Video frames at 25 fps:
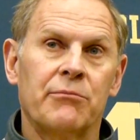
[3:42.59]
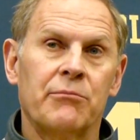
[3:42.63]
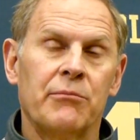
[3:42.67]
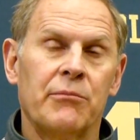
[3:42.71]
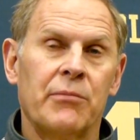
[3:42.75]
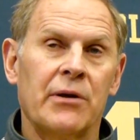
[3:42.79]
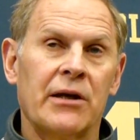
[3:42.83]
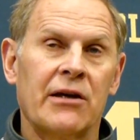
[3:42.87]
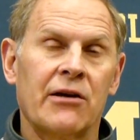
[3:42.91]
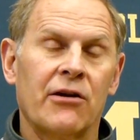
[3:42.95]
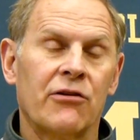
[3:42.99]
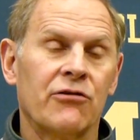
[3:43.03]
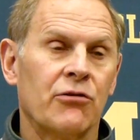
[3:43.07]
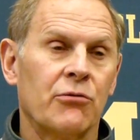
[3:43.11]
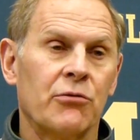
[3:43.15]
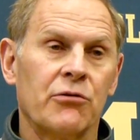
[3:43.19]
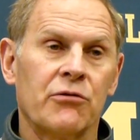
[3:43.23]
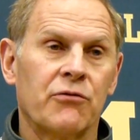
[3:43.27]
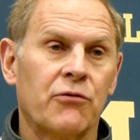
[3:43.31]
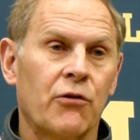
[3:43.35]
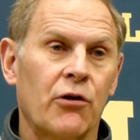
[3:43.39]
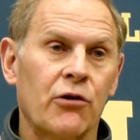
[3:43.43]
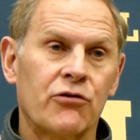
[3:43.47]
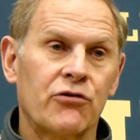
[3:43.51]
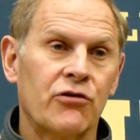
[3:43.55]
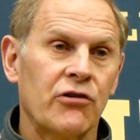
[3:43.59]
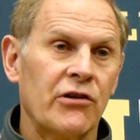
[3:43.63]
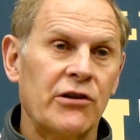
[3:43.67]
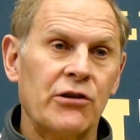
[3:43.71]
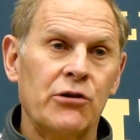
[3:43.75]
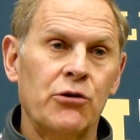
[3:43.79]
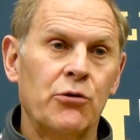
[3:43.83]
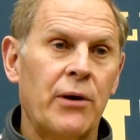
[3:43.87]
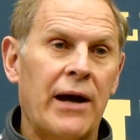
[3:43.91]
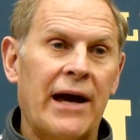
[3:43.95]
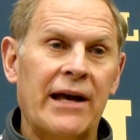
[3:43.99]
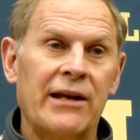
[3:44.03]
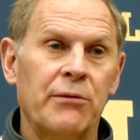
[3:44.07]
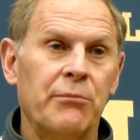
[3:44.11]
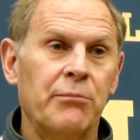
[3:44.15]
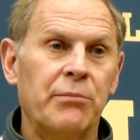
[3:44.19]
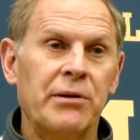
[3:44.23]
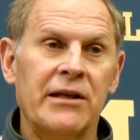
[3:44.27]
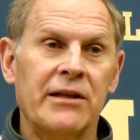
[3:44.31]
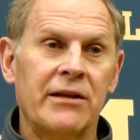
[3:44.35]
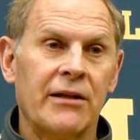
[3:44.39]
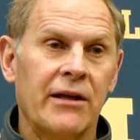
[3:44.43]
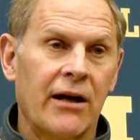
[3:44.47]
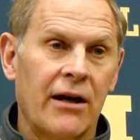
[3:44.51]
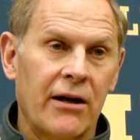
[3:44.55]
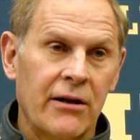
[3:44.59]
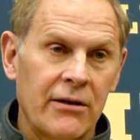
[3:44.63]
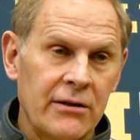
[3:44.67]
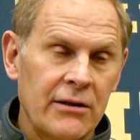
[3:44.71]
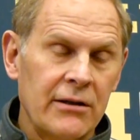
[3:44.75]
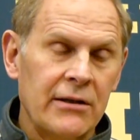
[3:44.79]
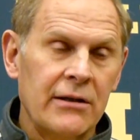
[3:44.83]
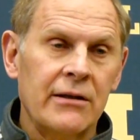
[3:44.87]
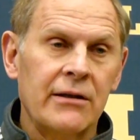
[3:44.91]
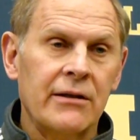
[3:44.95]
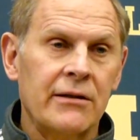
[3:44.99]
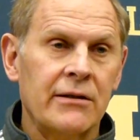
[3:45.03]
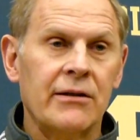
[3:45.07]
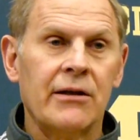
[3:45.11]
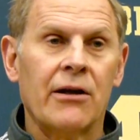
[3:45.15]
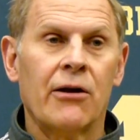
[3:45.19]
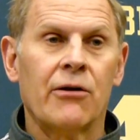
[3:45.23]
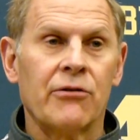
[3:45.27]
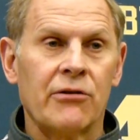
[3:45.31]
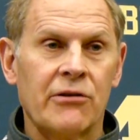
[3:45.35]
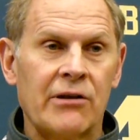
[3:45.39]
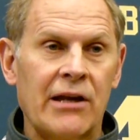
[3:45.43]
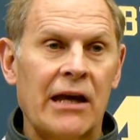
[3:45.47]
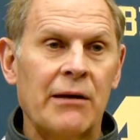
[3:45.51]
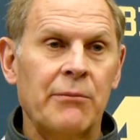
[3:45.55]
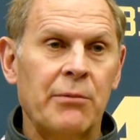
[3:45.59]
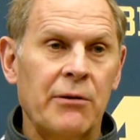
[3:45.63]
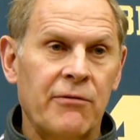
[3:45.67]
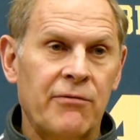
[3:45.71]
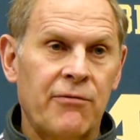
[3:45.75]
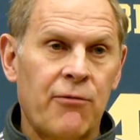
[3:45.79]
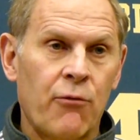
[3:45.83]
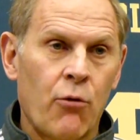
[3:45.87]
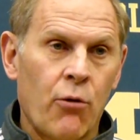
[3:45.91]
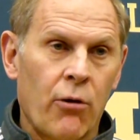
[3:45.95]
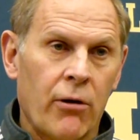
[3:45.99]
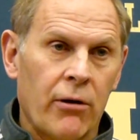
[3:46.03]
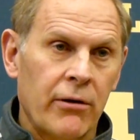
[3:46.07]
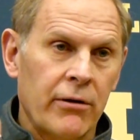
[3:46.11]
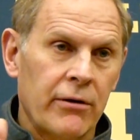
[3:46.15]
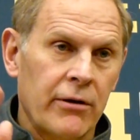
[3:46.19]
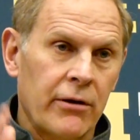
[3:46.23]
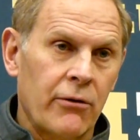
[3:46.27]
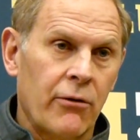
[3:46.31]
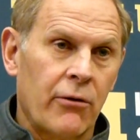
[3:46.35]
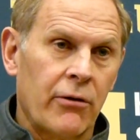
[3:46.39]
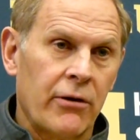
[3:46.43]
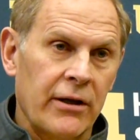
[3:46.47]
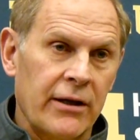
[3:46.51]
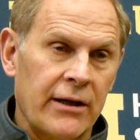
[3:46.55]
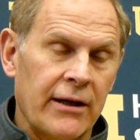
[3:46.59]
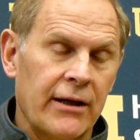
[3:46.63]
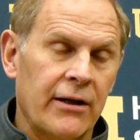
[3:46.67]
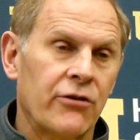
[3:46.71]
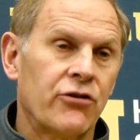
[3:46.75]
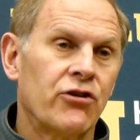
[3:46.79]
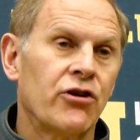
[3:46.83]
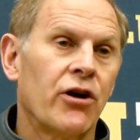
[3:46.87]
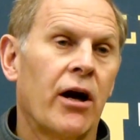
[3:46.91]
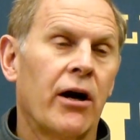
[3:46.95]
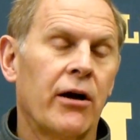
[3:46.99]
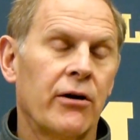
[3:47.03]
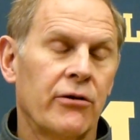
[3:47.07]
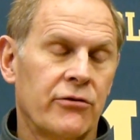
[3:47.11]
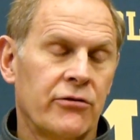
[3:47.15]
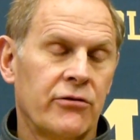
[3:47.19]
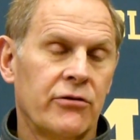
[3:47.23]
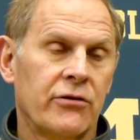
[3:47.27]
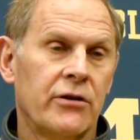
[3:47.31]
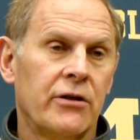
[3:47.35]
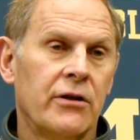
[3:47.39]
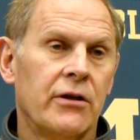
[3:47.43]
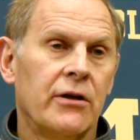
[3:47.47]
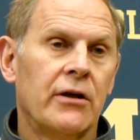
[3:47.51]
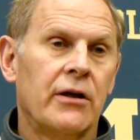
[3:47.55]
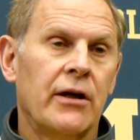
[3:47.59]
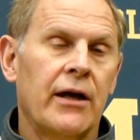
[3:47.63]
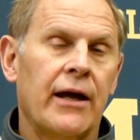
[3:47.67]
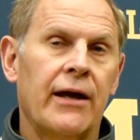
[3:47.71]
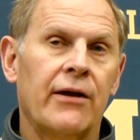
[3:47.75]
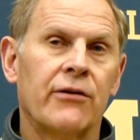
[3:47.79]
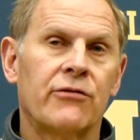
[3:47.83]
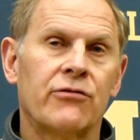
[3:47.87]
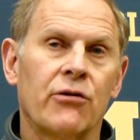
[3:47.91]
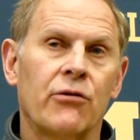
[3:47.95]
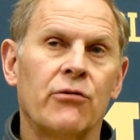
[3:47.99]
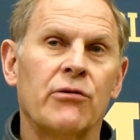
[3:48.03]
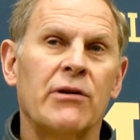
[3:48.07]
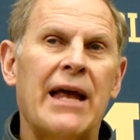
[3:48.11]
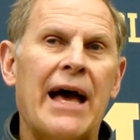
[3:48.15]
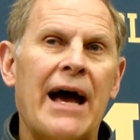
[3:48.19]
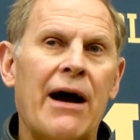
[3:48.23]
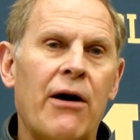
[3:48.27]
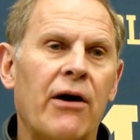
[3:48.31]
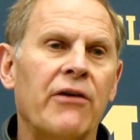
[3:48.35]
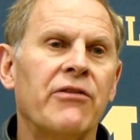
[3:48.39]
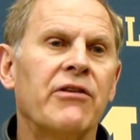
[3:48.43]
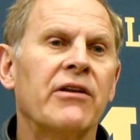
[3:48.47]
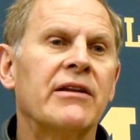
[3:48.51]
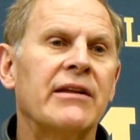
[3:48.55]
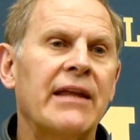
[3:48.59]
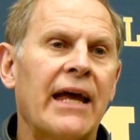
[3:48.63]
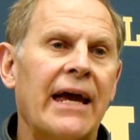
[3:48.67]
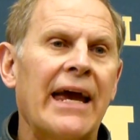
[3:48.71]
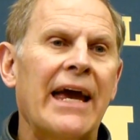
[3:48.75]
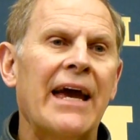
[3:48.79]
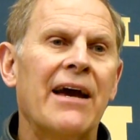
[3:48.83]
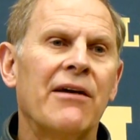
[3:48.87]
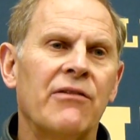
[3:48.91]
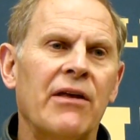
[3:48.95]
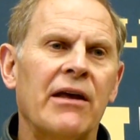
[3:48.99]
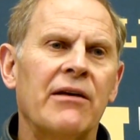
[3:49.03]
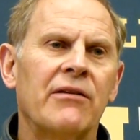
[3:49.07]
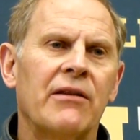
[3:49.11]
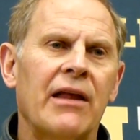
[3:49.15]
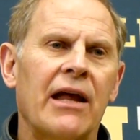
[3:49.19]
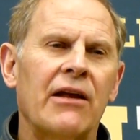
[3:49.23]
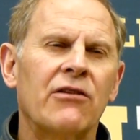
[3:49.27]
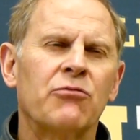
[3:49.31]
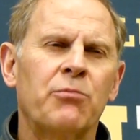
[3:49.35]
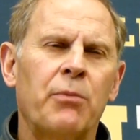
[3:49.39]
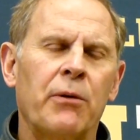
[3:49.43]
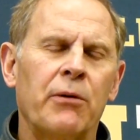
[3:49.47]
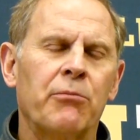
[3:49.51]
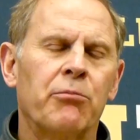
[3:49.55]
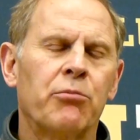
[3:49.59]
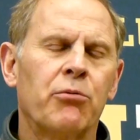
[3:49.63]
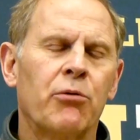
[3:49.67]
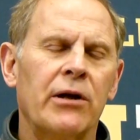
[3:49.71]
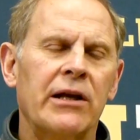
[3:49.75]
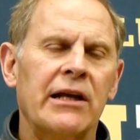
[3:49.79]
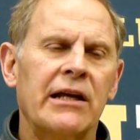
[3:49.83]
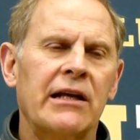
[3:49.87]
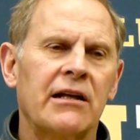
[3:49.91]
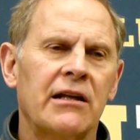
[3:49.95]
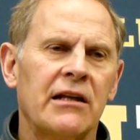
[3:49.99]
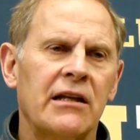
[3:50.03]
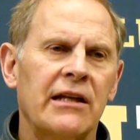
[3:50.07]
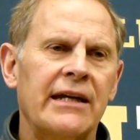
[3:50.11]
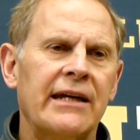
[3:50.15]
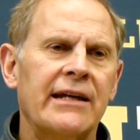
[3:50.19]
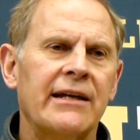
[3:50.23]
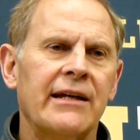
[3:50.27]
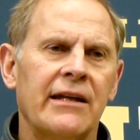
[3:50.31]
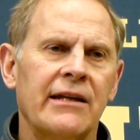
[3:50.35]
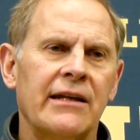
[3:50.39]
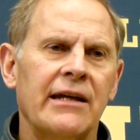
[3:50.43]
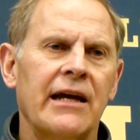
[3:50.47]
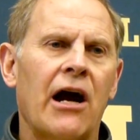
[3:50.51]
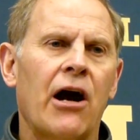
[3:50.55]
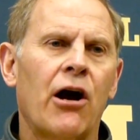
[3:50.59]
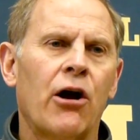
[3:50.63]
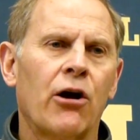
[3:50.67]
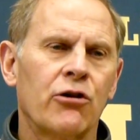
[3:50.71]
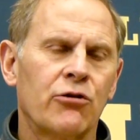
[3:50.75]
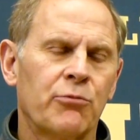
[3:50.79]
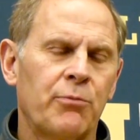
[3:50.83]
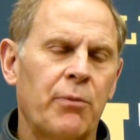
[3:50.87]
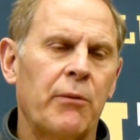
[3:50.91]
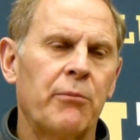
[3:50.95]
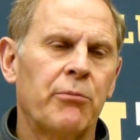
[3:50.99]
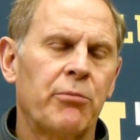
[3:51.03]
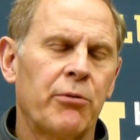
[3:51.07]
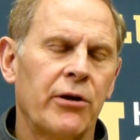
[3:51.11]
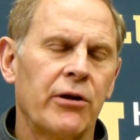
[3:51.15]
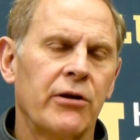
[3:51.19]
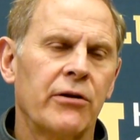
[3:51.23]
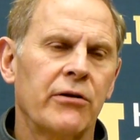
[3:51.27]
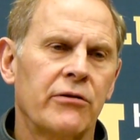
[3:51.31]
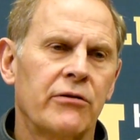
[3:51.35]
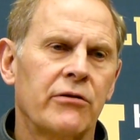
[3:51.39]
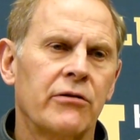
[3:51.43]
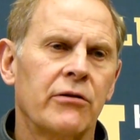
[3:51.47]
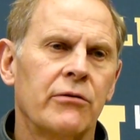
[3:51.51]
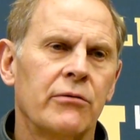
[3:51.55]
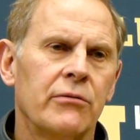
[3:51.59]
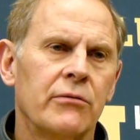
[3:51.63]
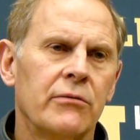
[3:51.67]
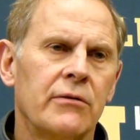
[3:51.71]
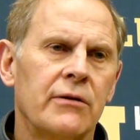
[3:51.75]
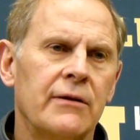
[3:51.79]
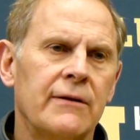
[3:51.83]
because it was virtually you had to be there, the day before in order to get a charge. And so now I think that's been pretty clean, and the arc's been pretty good, too.